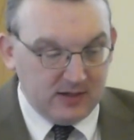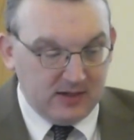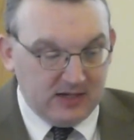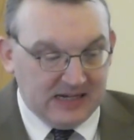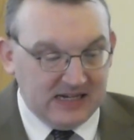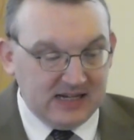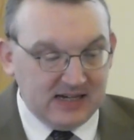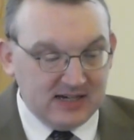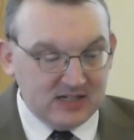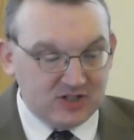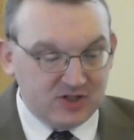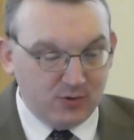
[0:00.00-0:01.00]
He
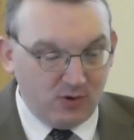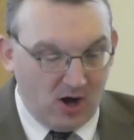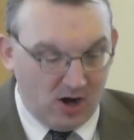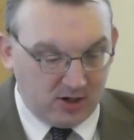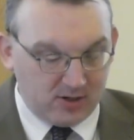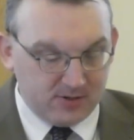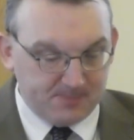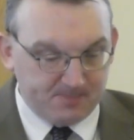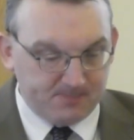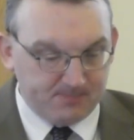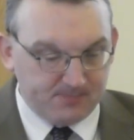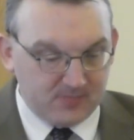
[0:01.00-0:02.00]
is the rock,
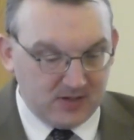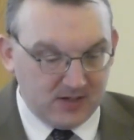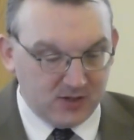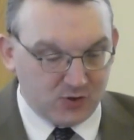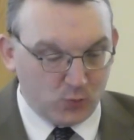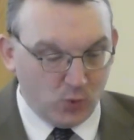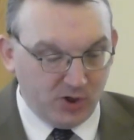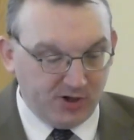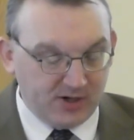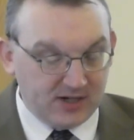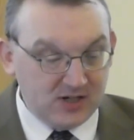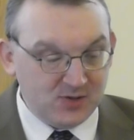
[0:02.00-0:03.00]
his
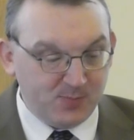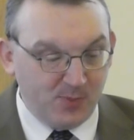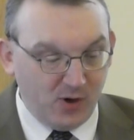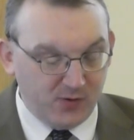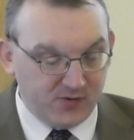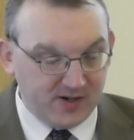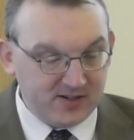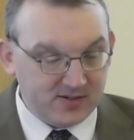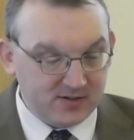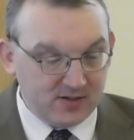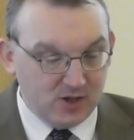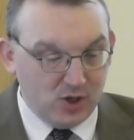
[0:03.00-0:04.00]
work is perfect,
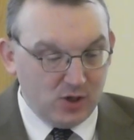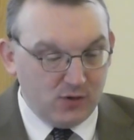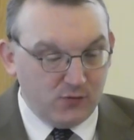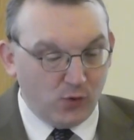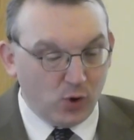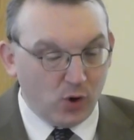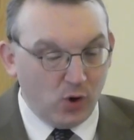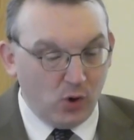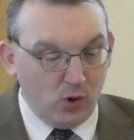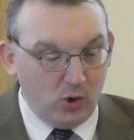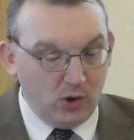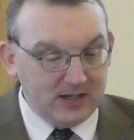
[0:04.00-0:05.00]
for
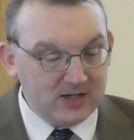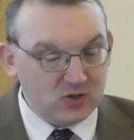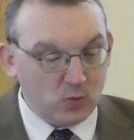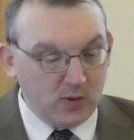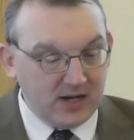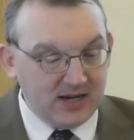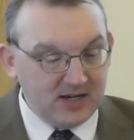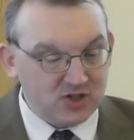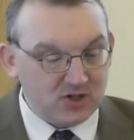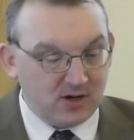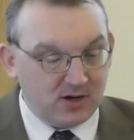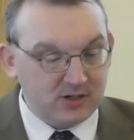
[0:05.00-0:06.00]
all his ways
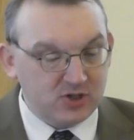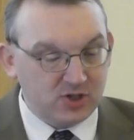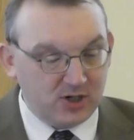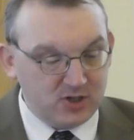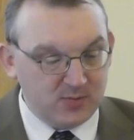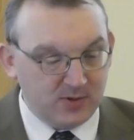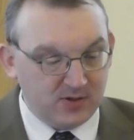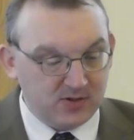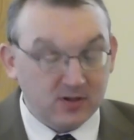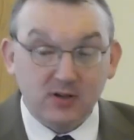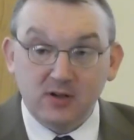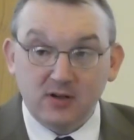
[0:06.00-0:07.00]
are judgment,
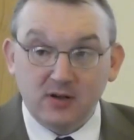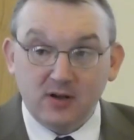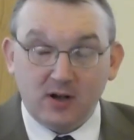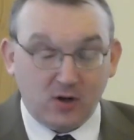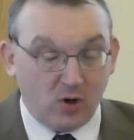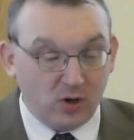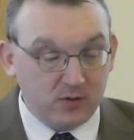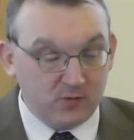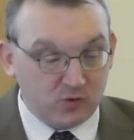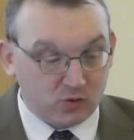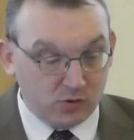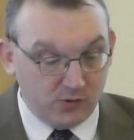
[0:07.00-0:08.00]
a God
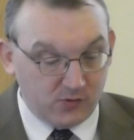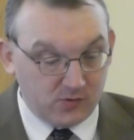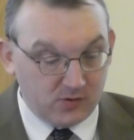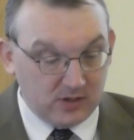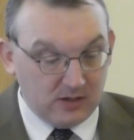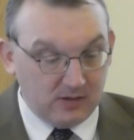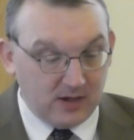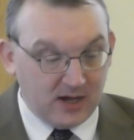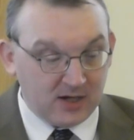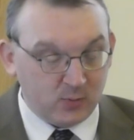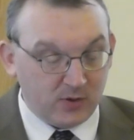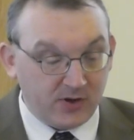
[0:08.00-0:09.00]
of truth
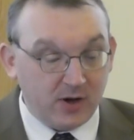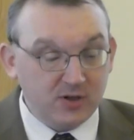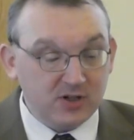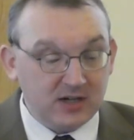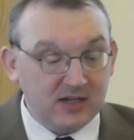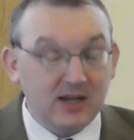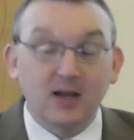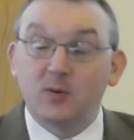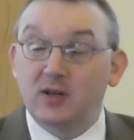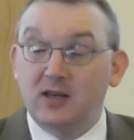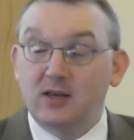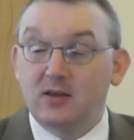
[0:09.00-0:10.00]
and without
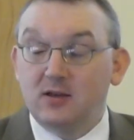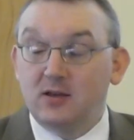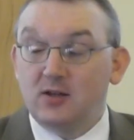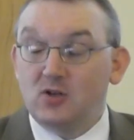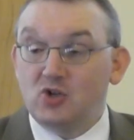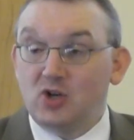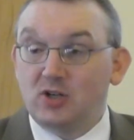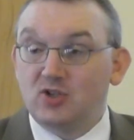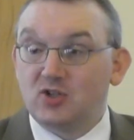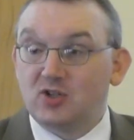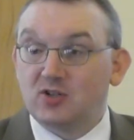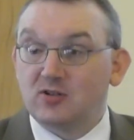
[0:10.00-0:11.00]
iniquity.
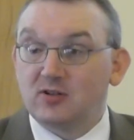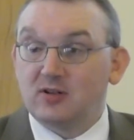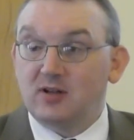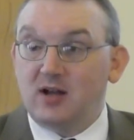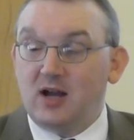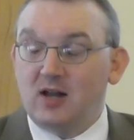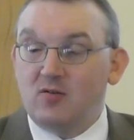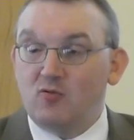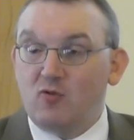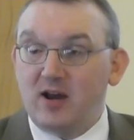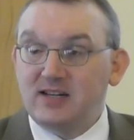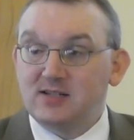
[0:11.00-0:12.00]
Just and
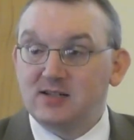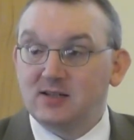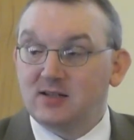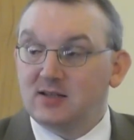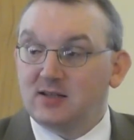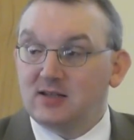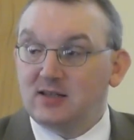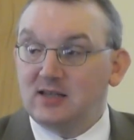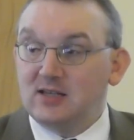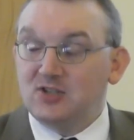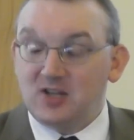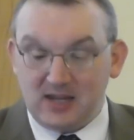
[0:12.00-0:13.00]
right
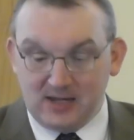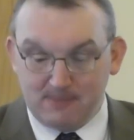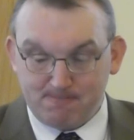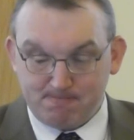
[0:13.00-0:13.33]
is he.